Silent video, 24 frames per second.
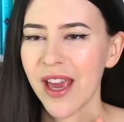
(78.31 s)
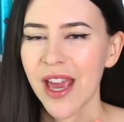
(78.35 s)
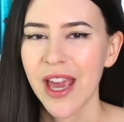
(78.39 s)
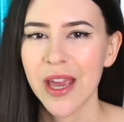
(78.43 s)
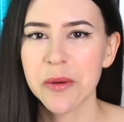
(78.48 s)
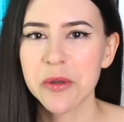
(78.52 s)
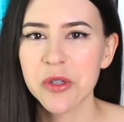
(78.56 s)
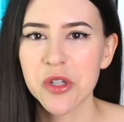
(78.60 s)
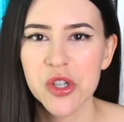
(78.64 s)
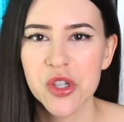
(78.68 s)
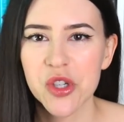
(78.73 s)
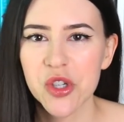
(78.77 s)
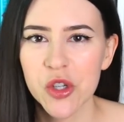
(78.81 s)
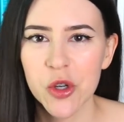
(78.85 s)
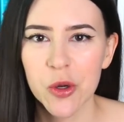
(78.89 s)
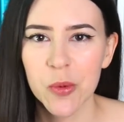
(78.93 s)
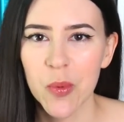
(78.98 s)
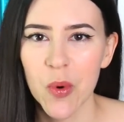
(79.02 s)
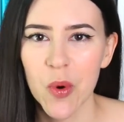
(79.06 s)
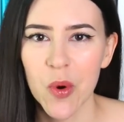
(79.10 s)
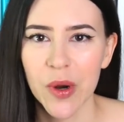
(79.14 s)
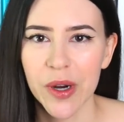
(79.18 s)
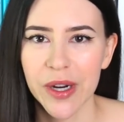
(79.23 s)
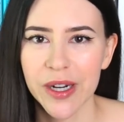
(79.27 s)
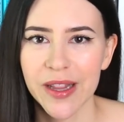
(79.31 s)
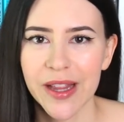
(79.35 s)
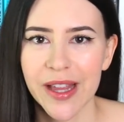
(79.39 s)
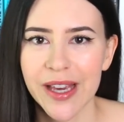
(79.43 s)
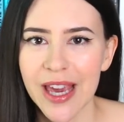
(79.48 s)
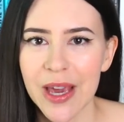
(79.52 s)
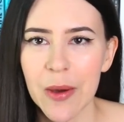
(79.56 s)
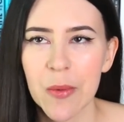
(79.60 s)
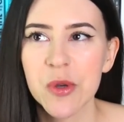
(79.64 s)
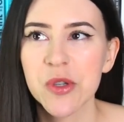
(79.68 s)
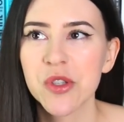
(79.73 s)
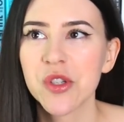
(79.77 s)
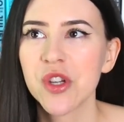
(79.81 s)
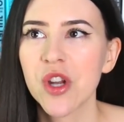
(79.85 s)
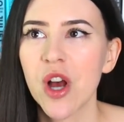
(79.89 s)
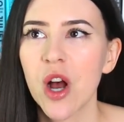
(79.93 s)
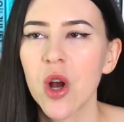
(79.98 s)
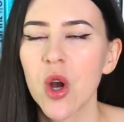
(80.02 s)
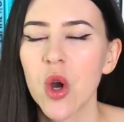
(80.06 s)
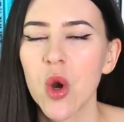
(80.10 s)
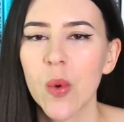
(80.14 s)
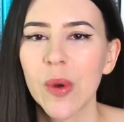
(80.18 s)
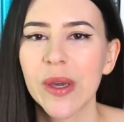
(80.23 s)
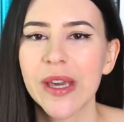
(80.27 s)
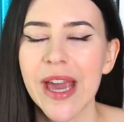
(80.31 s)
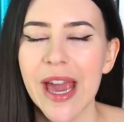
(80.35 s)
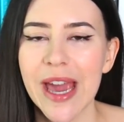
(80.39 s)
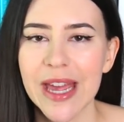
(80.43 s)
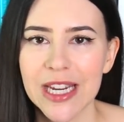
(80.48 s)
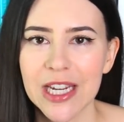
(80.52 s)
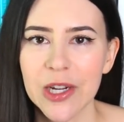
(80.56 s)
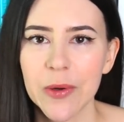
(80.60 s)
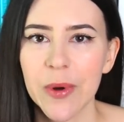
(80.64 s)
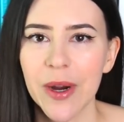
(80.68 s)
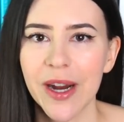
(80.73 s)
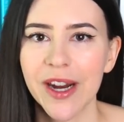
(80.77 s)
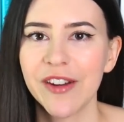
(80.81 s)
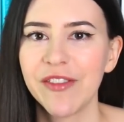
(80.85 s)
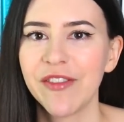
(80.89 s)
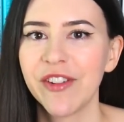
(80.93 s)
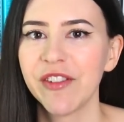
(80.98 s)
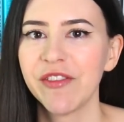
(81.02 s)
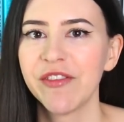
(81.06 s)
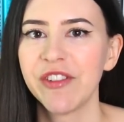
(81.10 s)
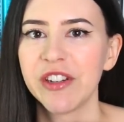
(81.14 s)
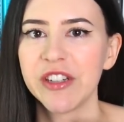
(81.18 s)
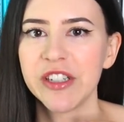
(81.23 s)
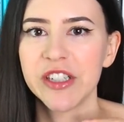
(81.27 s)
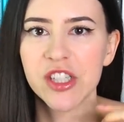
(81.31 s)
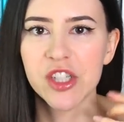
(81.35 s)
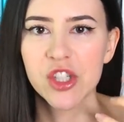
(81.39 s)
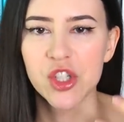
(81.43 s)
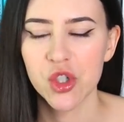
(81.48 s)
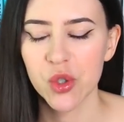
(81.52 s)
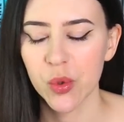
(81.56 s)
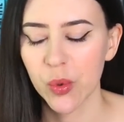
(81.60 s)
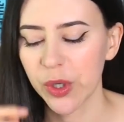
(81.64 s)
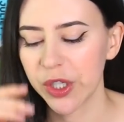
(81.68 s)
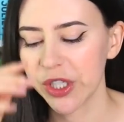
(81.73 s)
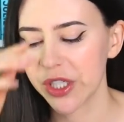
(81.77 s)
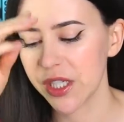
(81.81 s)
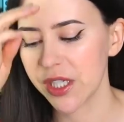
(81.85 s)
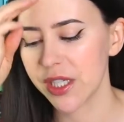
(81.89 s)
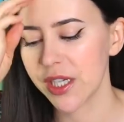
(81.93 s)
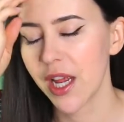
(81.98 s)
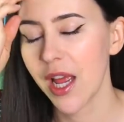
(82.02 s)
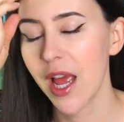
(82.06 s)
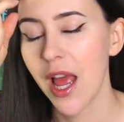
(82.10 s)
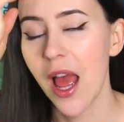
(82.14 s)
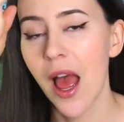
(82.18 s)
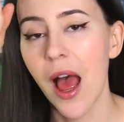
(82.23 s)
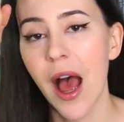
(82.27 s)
It was just so boring. Like, it was not going anywhere. It felt very disjointed.